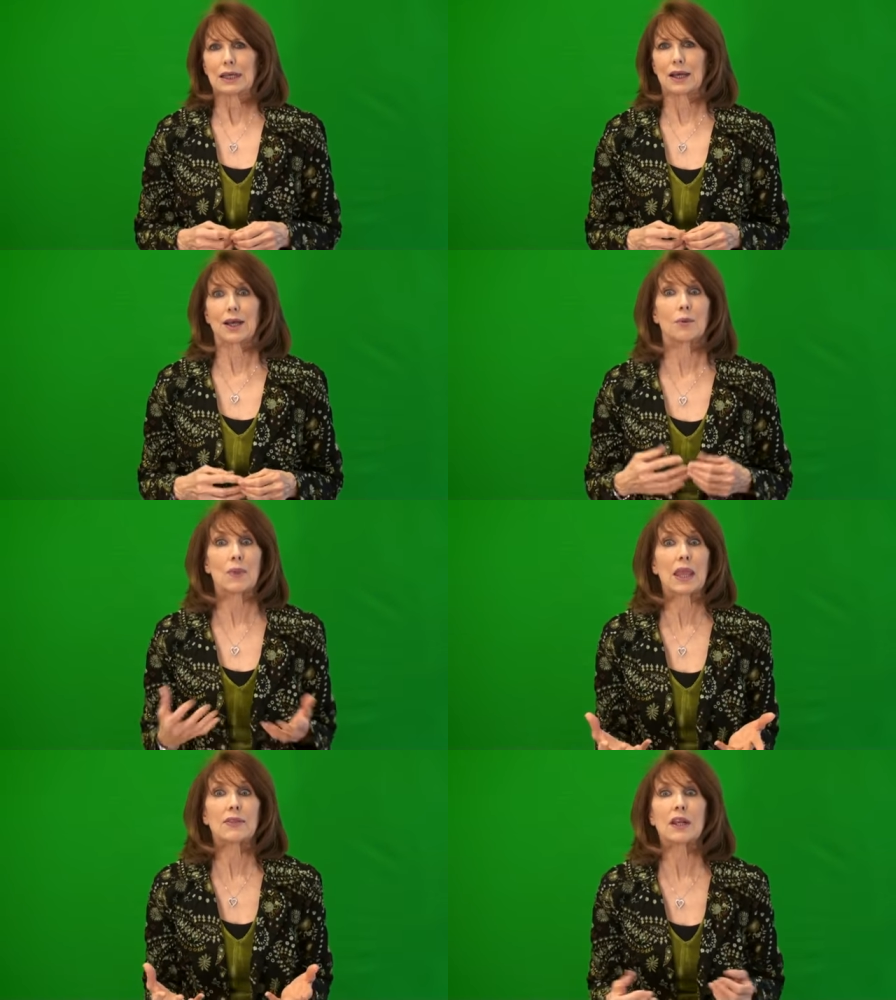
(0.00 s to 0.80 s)

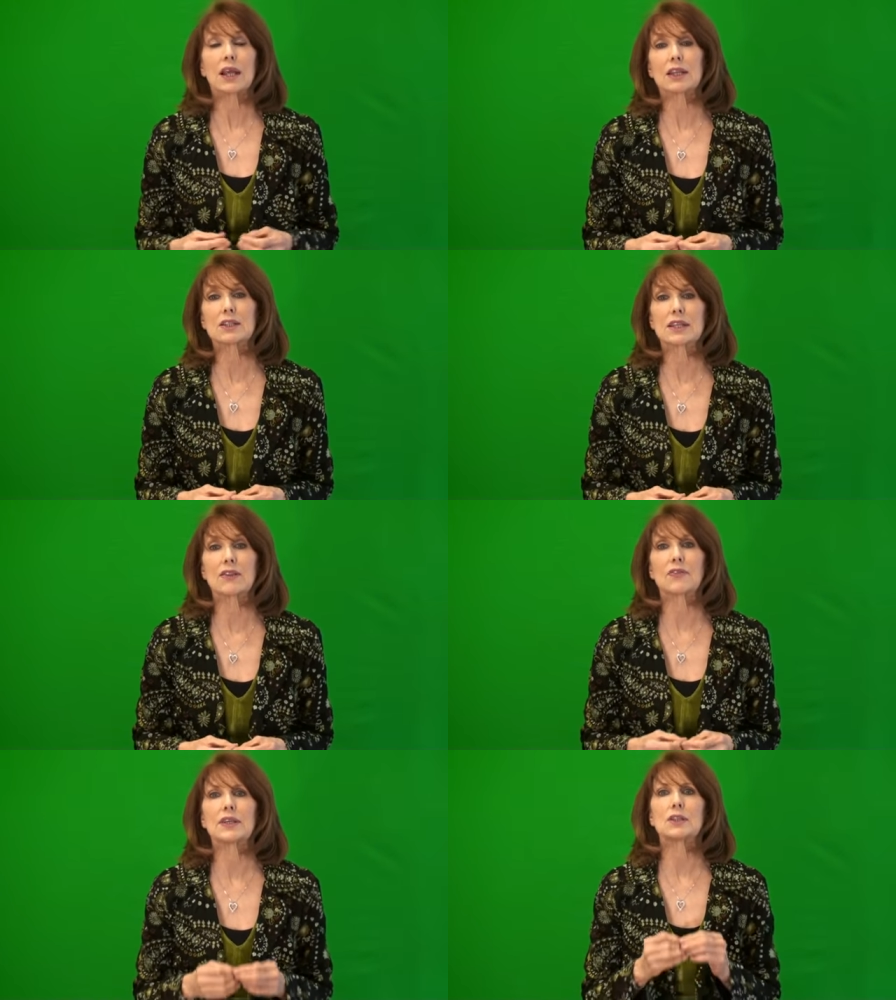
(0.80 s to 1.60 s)
And then I could
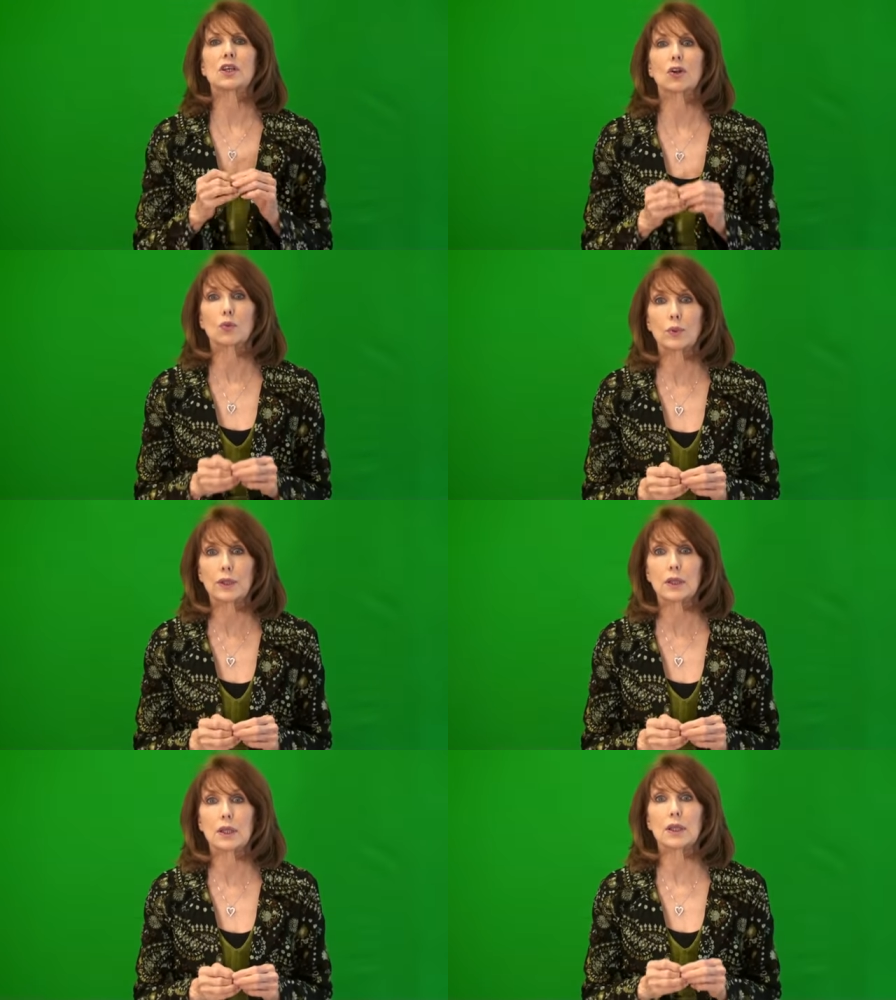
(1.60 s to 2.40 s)
say the things that are
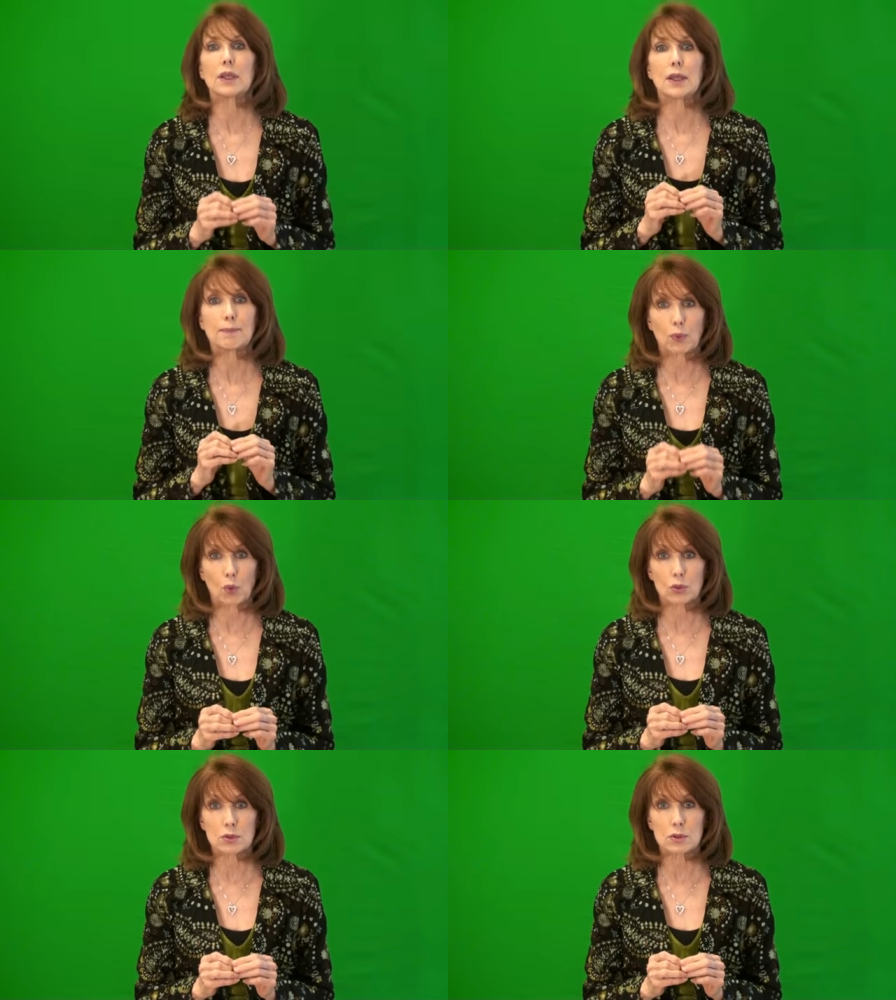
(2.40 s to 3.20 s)
really
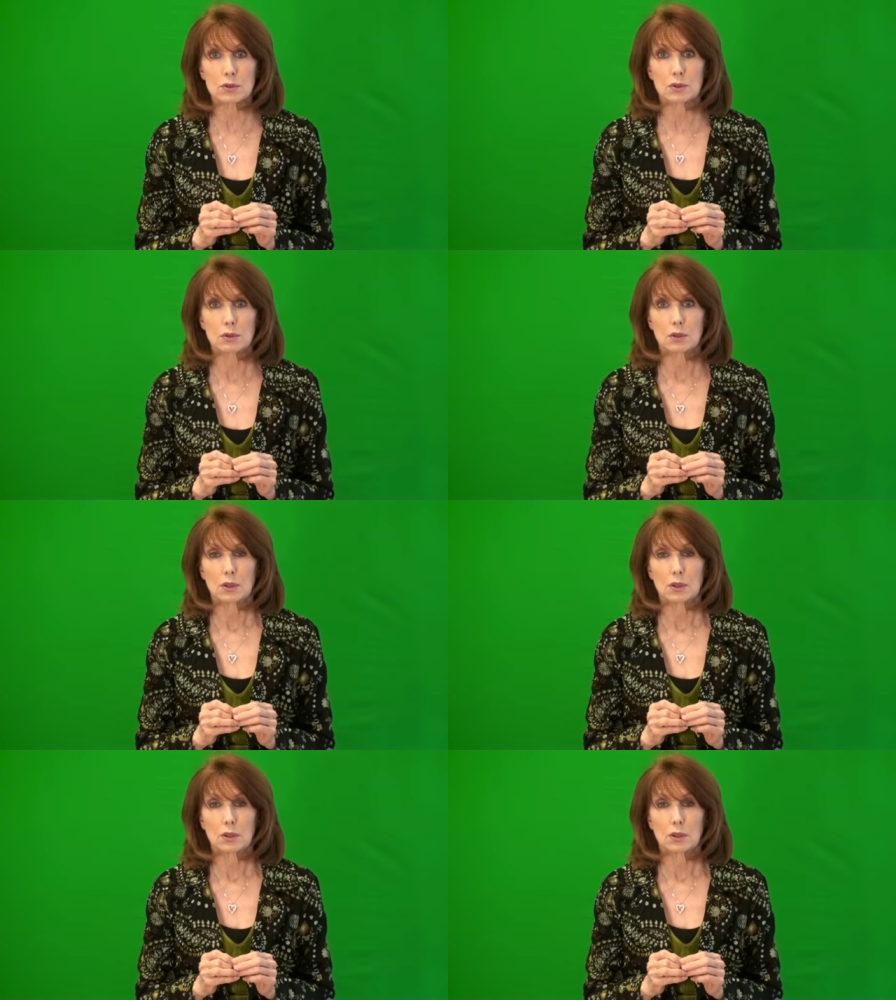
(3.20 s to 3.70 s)
important